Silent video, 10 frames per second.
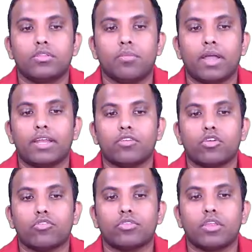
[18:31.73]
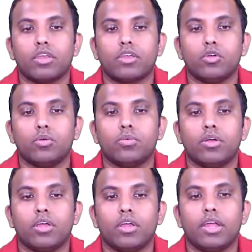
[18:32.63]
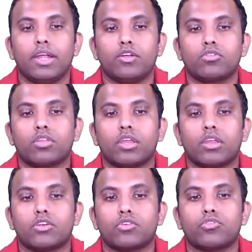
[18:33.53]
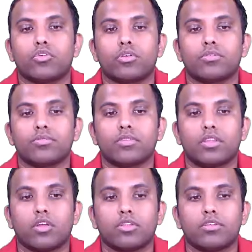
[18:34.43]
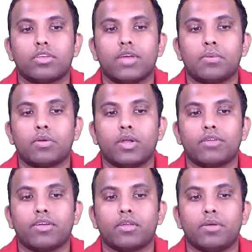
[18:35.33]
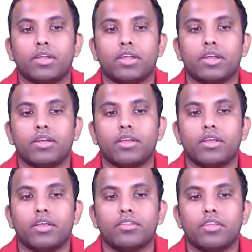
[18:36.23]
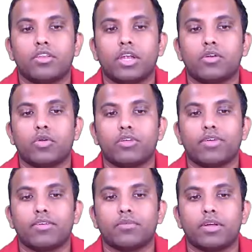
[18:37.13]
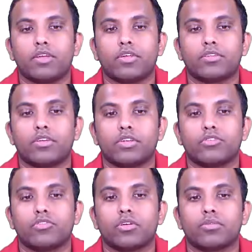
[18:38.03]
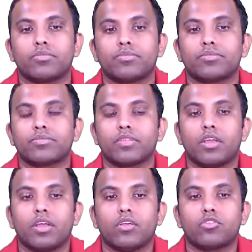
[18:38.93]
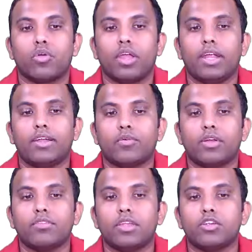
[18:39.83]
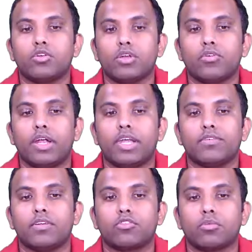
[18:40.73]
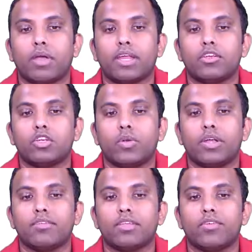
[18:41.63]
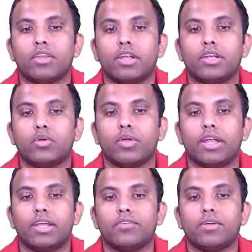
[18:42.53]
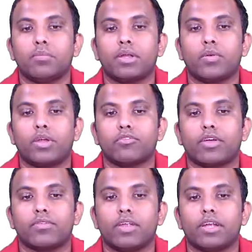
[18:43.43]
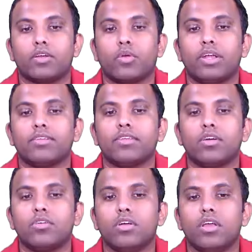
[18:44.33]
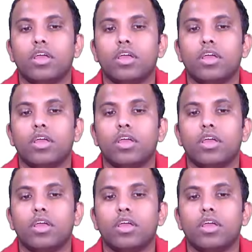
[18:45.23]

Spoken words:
minus of 3 cube into 3 raised to 4. Now this divided by 25 remainder, right? This divided by 25 remainder we are searching for. So 8, what is 3 raised to 24? 81. So minus 27 into 81 by 25, right? Quite easy now.